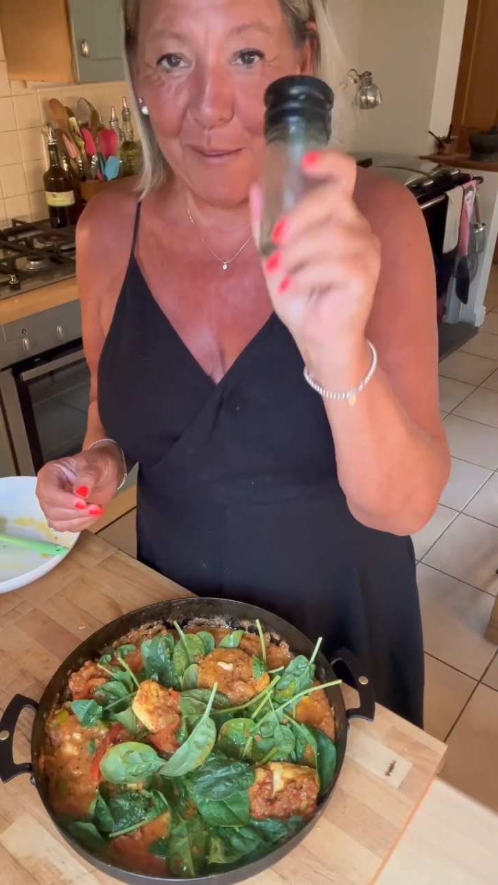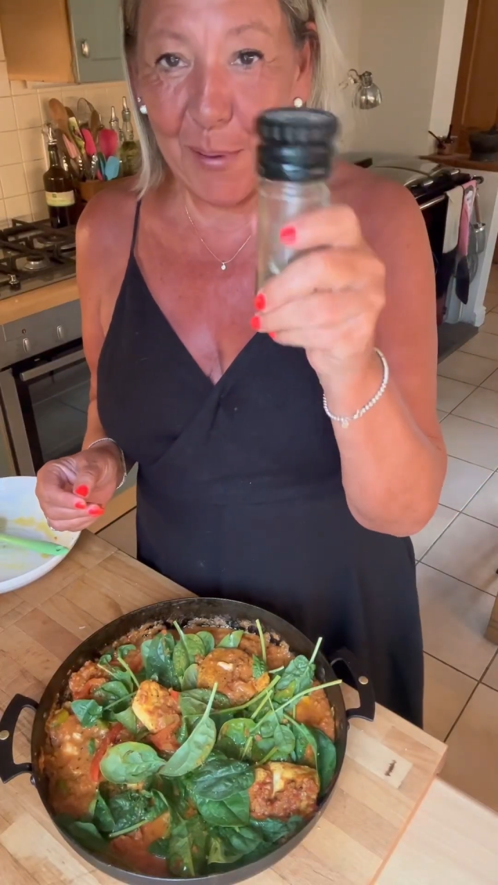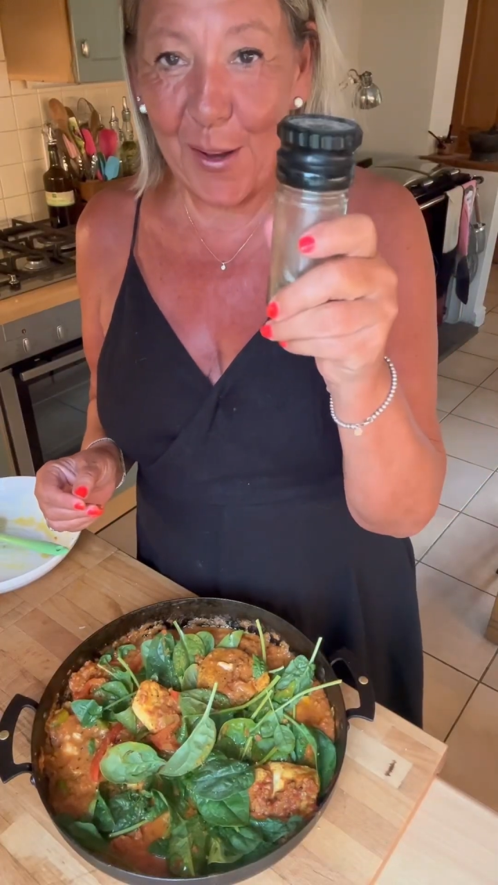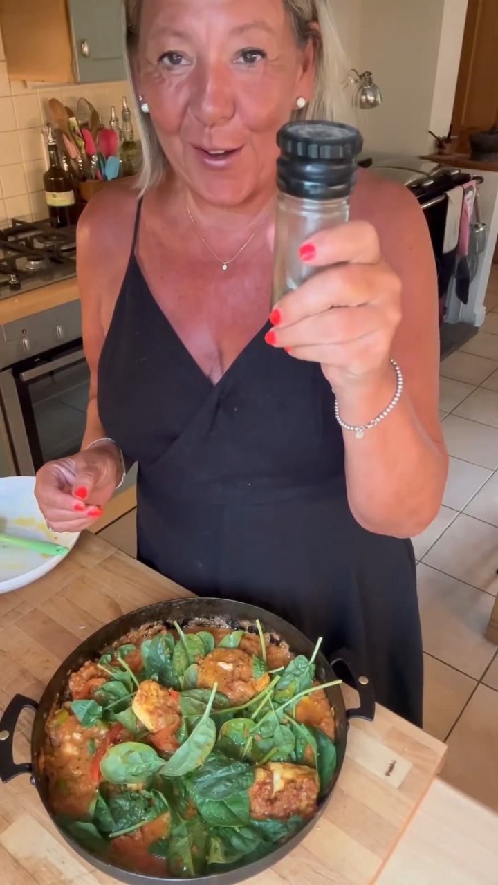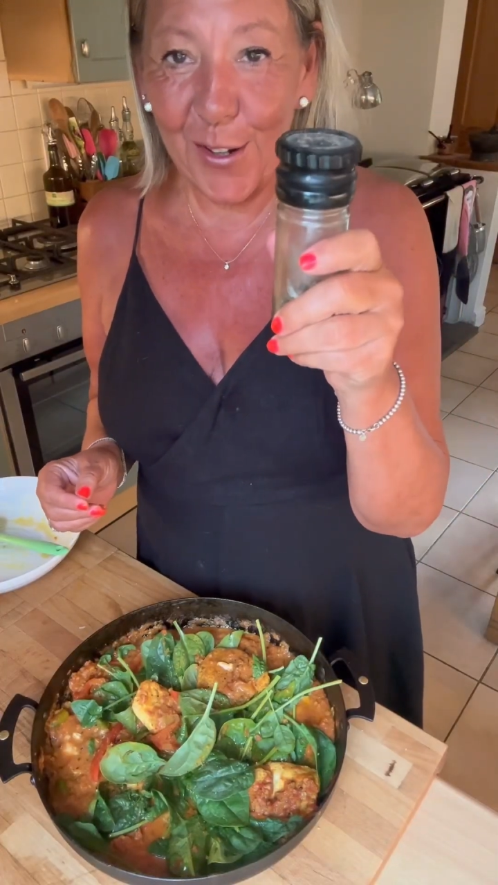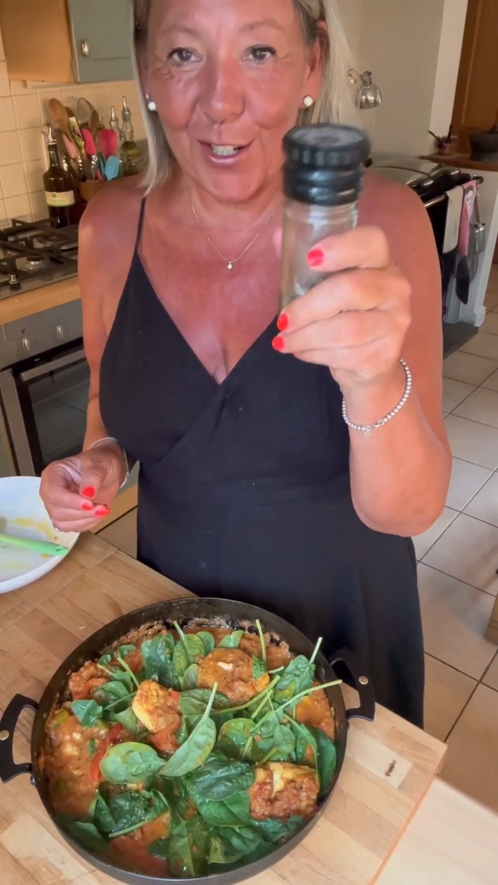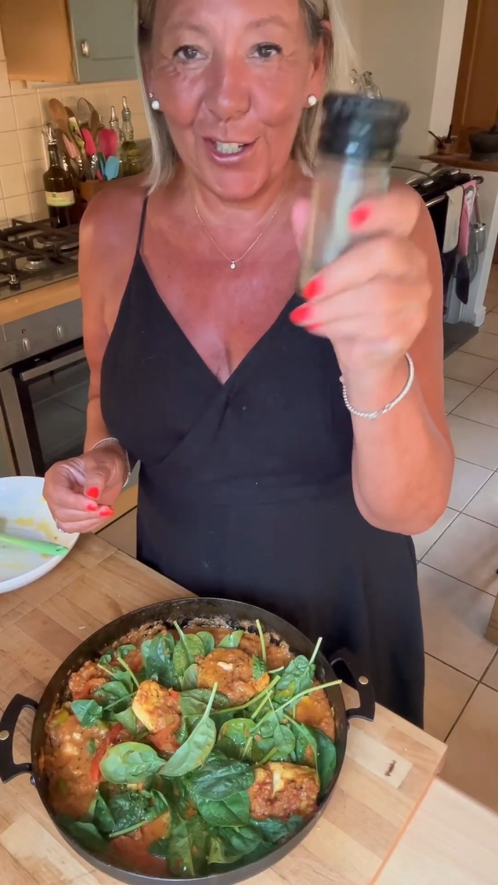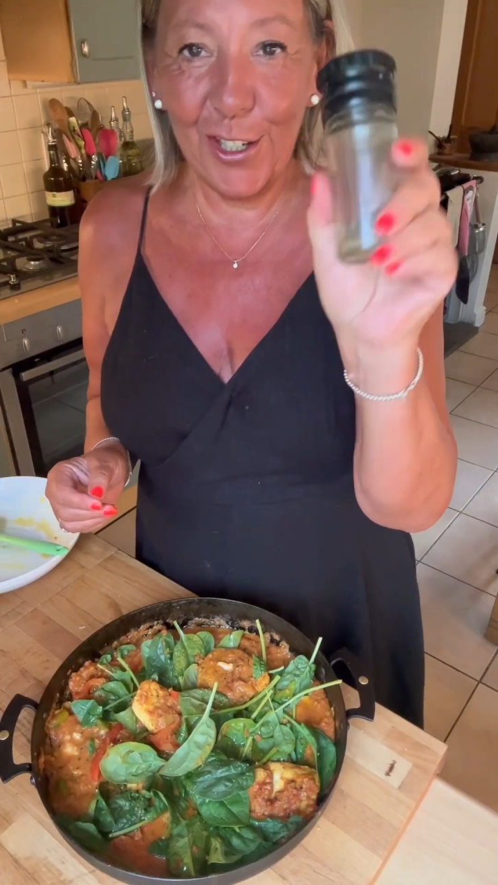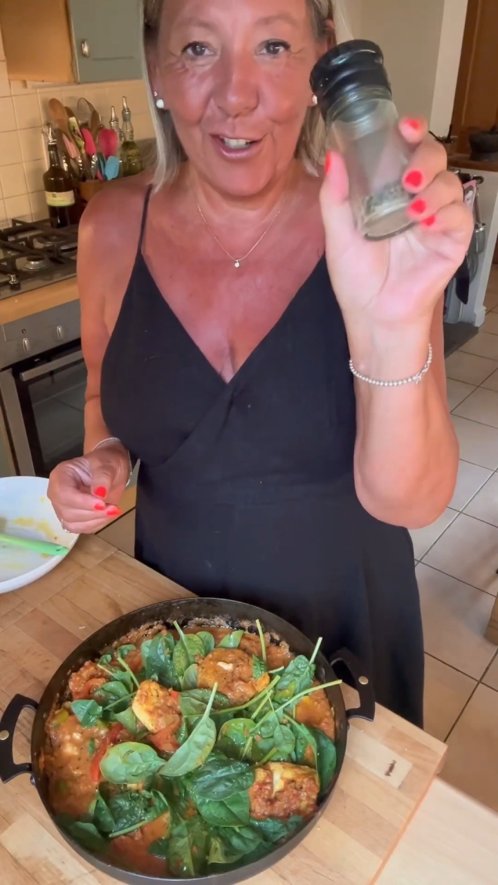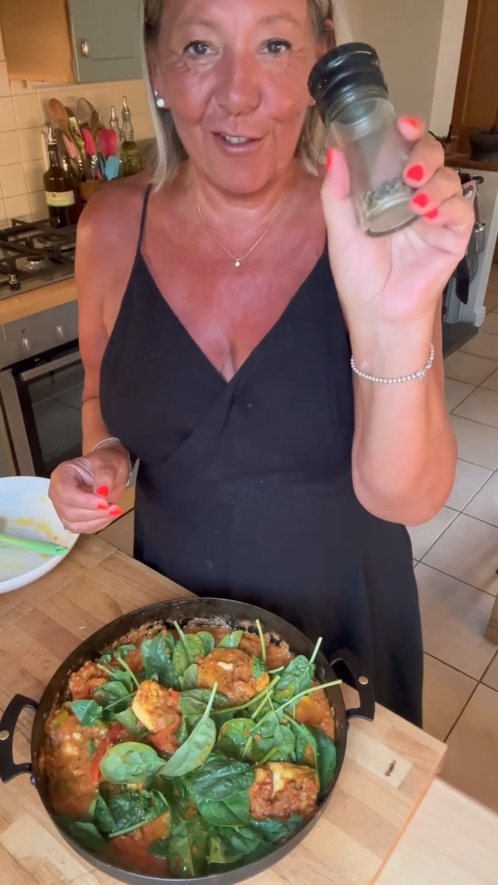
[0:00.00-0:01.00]
Bart
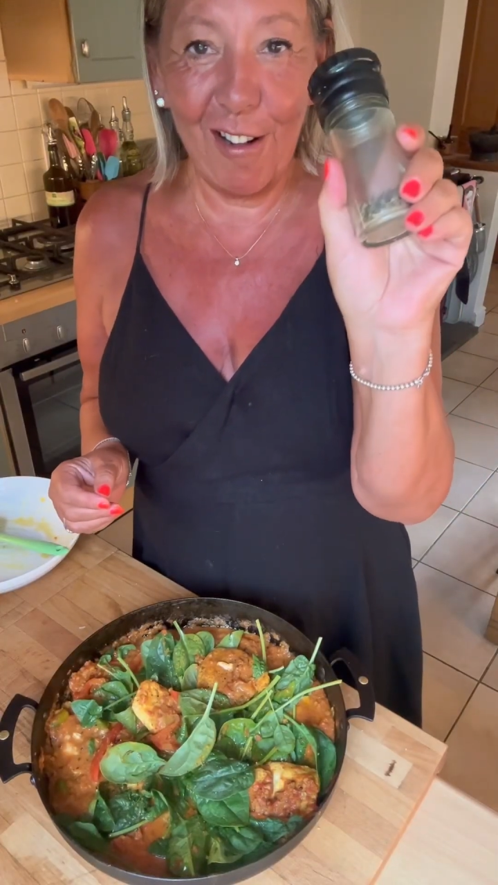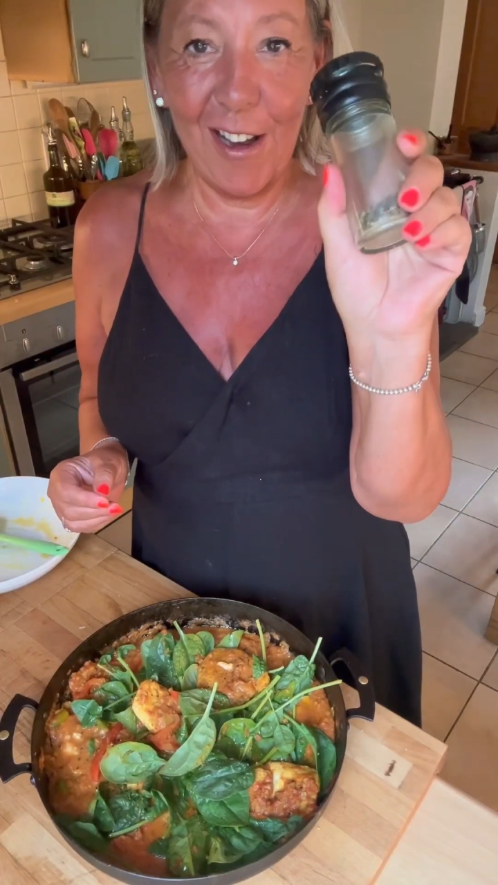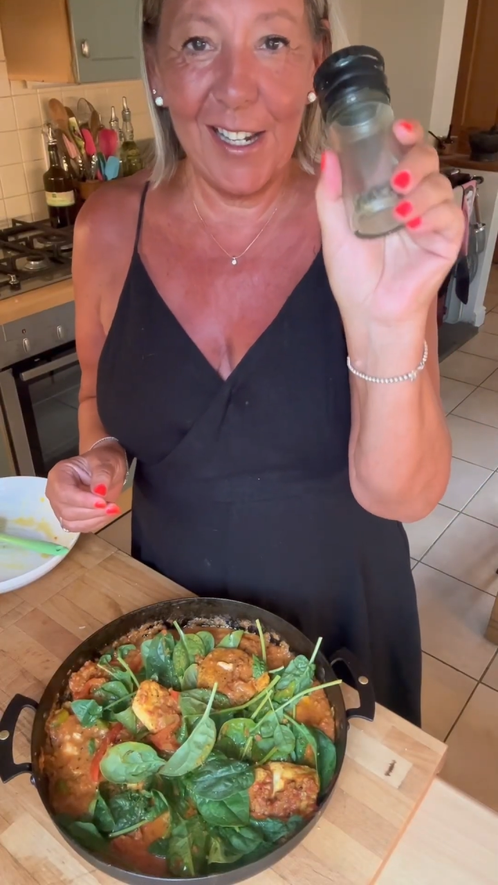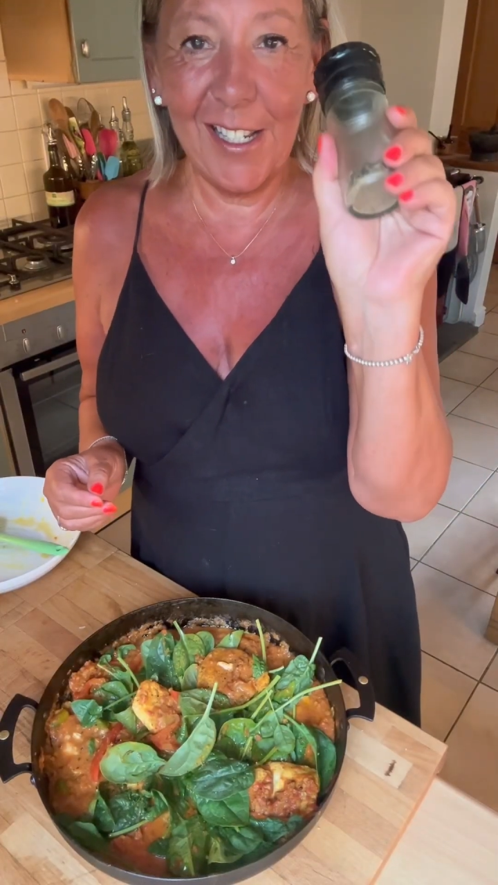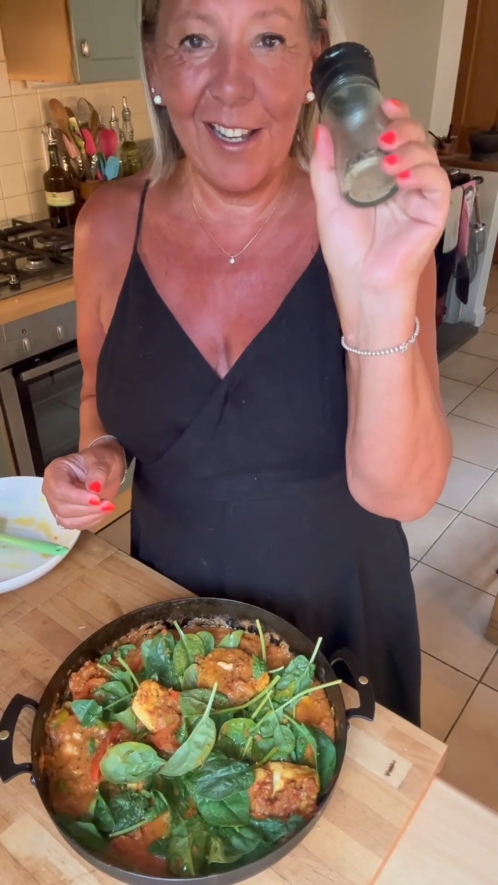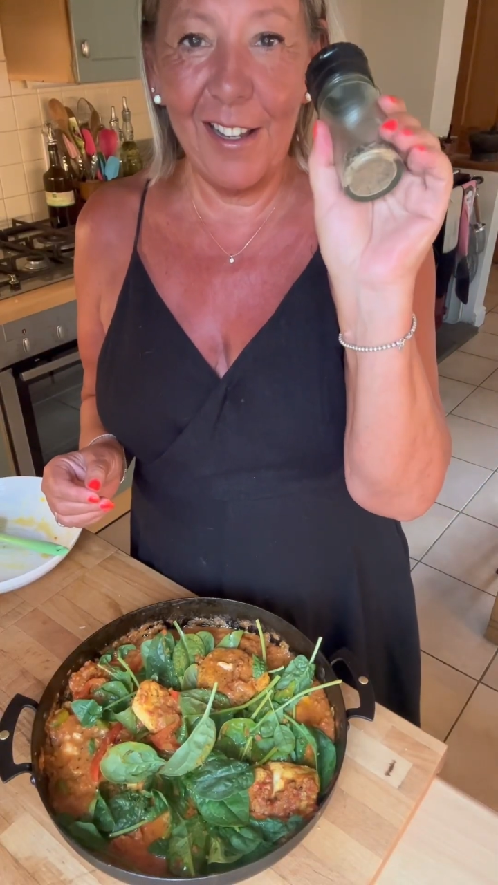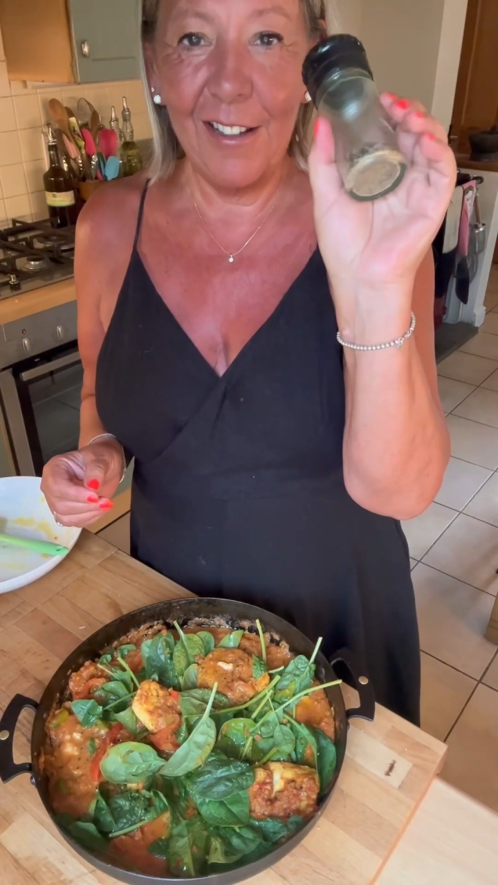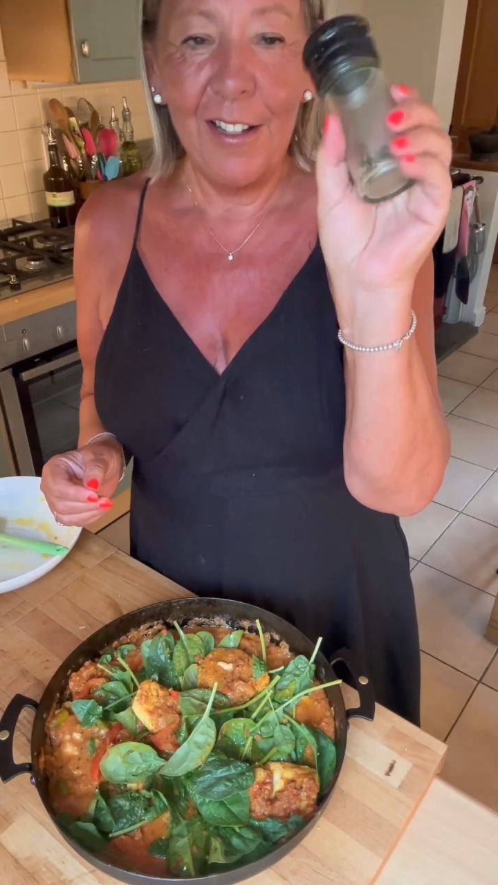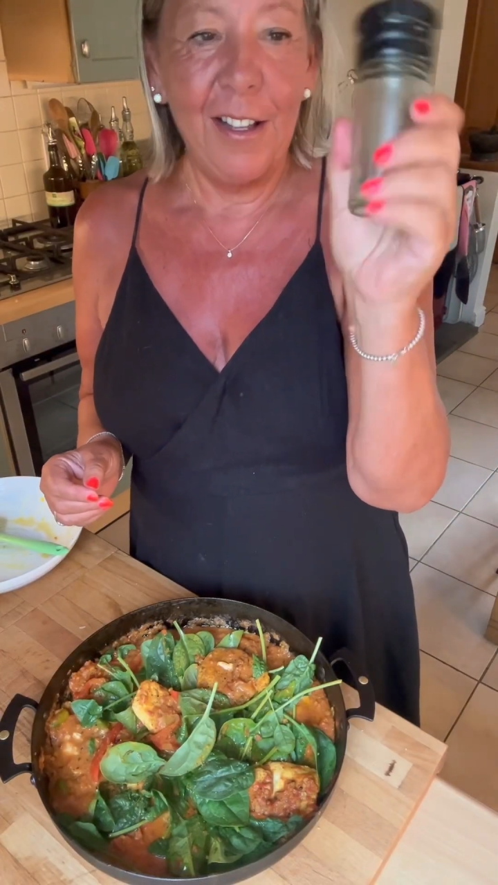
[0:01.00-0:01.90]
grinder,